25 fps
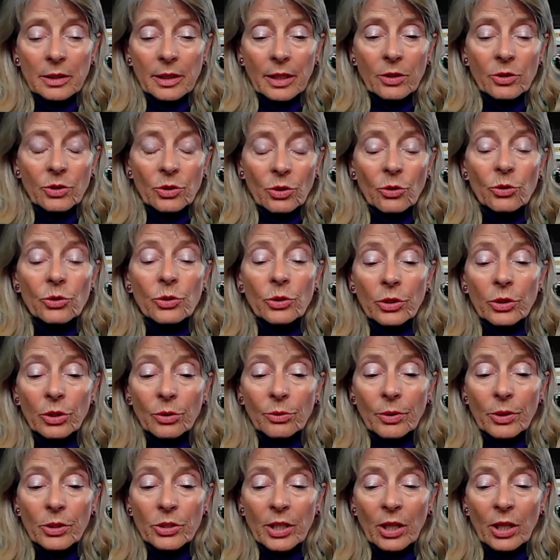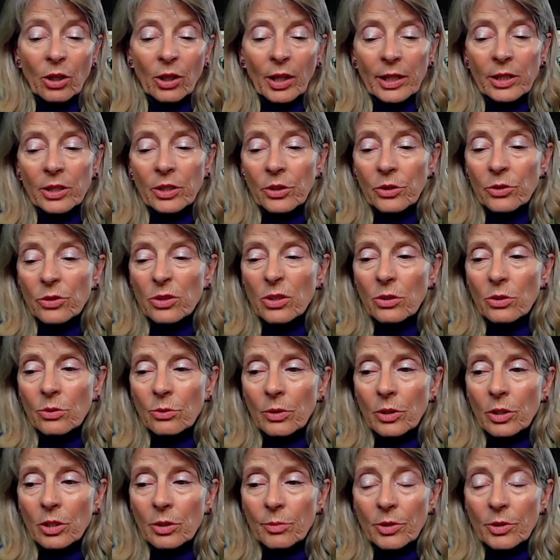Those are her words. I don't like to use those
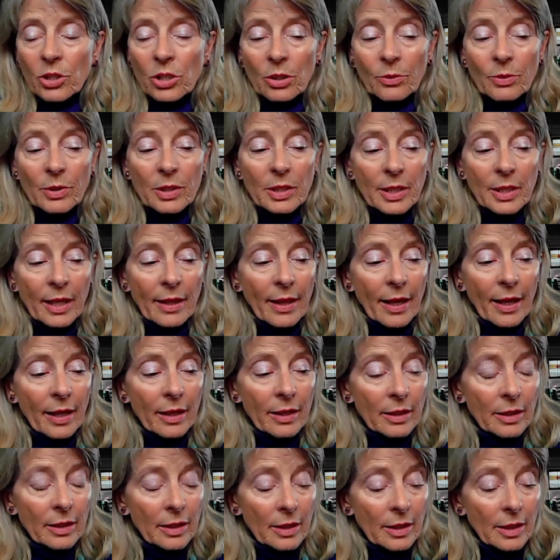words, but she would say that.